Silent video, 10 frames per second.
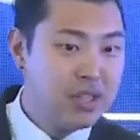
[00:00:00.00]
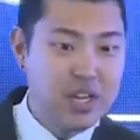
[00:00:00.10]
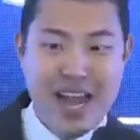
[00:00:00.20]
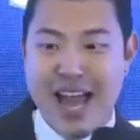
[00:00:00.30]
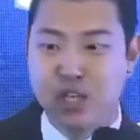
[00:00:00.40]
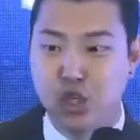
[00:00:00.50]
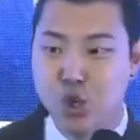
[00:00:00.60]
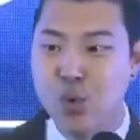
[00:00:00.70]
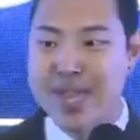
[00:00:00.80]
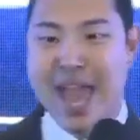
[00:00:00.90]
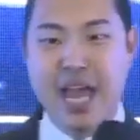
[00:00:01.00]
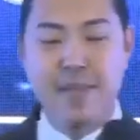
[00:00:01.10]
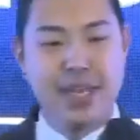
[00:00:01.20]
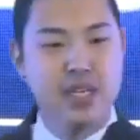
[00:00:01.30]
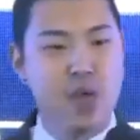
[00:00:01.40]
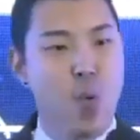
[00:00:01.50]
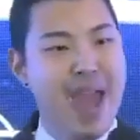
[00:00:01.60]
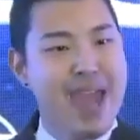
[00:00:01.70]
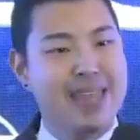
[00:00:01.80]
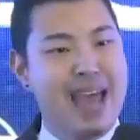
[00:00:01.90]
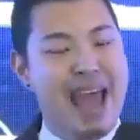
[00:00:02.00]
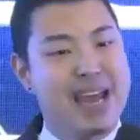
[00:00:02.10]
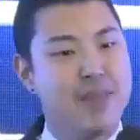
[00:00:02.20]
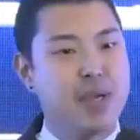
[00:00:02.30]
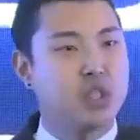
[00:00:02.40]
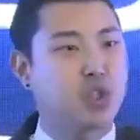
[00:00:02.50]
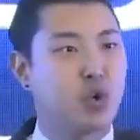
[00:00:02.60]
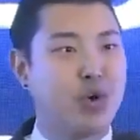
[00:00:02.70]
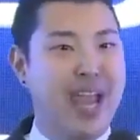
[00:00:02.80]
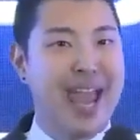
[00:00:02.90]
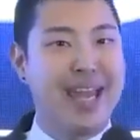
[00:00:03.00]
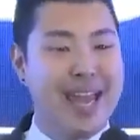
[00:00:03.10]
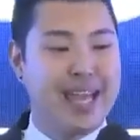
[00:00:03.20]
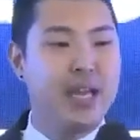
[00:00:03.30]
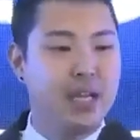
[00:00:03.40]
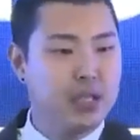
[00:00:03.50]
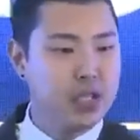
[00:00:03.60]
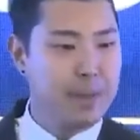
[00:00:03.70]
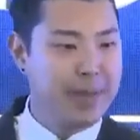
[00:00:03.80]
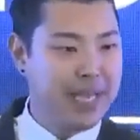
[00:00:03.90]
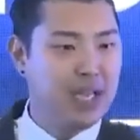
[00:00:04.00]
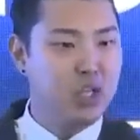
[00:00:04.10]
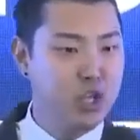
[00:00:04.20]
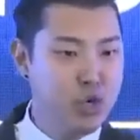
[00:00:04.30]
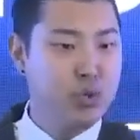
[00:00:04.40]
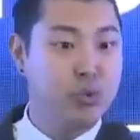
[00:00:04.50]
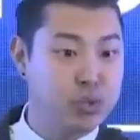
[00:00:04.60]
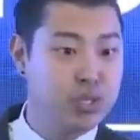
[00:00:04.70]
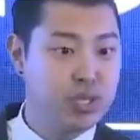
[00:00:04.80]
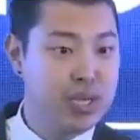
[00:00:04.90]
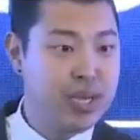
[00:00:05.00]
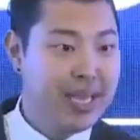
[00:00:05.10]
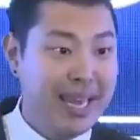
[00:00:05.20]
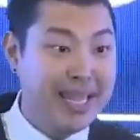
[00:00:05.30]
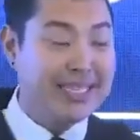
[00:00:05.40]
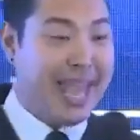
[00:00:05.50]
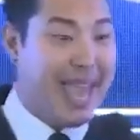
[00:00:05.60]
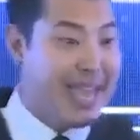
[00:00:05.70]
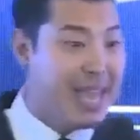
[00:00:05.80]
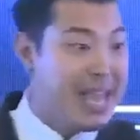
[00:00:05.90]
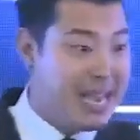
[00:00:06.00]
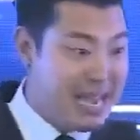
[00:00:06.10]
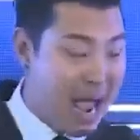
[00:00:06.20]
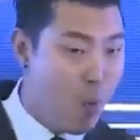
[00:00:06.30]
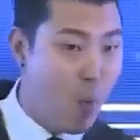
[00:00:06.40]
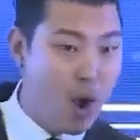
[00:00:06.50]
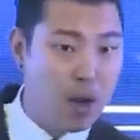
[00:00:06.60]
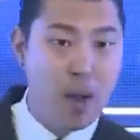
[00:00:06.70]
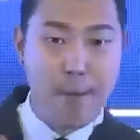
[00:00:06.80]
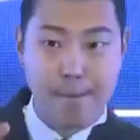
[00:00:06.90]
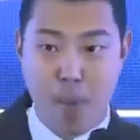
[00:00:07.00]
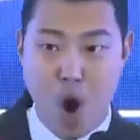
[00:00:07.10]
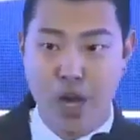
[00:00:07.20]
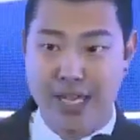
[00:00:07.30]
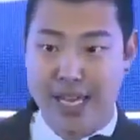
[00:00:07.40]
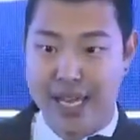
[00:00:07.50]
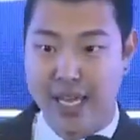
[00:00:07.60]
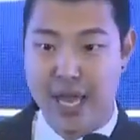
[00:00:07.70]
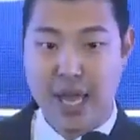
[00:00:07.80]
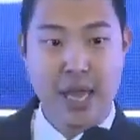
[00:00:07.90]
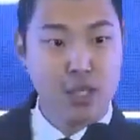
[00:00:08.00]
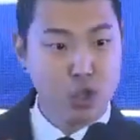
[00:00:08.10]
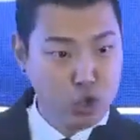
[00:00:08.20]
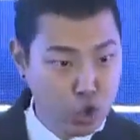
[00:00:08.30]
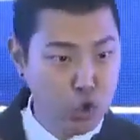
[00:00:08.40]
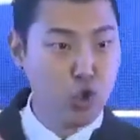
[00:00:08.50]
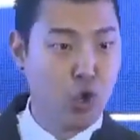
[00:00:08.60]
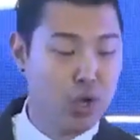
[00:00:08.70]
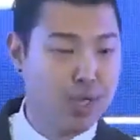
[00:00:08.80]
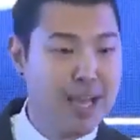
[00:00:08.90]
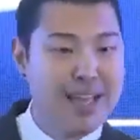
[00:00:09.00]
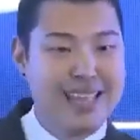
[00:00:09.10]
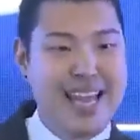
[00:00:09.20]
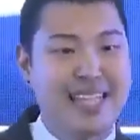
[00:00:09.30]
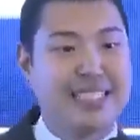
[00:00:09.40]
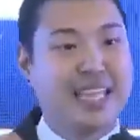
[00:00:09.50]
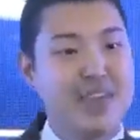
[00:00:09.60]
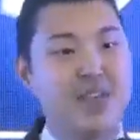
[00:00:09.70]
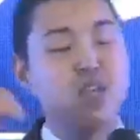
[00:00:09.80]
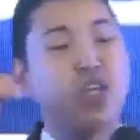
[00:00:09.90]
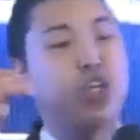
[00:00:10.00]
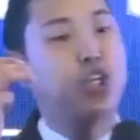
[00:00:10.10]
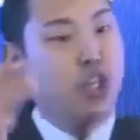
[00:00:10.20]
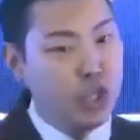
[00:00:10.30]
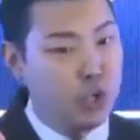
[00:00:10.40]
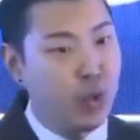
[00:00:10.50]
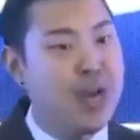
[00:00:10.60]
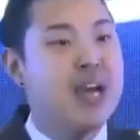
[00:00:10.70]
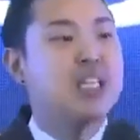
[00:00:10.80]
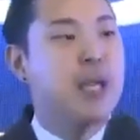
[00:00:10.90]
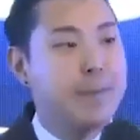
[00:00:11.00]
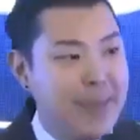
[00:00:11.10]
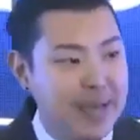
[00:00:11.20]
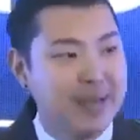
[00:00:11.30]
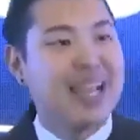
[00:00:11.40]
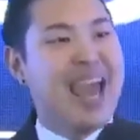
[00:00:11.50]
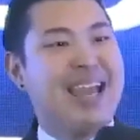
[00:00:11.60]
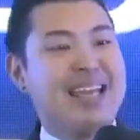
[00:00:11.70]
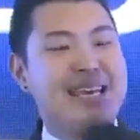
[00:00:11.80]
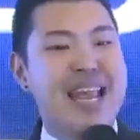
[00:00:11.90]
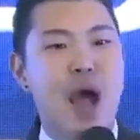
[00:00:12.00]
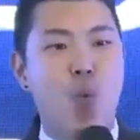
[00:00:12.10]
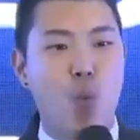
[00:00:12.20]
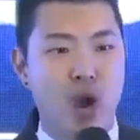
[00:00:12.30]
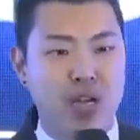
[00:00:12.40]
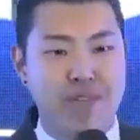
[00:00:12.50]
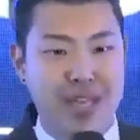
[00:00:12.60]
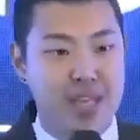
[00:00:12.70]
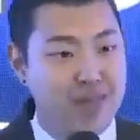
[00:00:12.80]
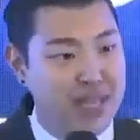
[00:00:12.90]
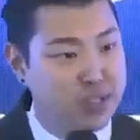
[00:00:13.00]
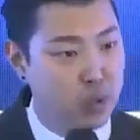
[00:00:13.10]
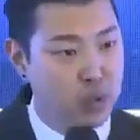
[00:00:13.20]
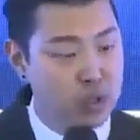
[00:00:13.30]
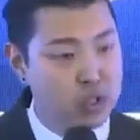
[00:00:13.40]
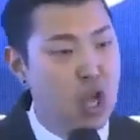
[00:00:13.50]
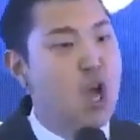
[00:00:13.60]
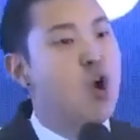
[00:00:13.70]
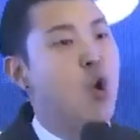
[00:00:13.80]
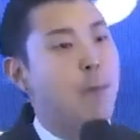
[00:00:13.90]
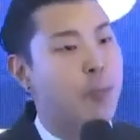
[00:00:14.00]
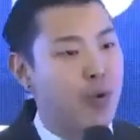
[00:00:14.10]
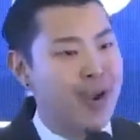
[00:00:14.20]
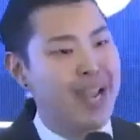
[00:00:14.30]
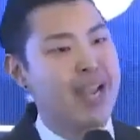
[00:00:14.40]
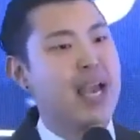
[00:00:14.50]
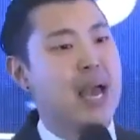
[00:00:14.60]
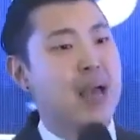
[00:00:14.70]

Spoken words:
They're not doing Atomy in the way that Atomy was created to be used. It is a network marketing tool that is given to you to build a network of individuals who bring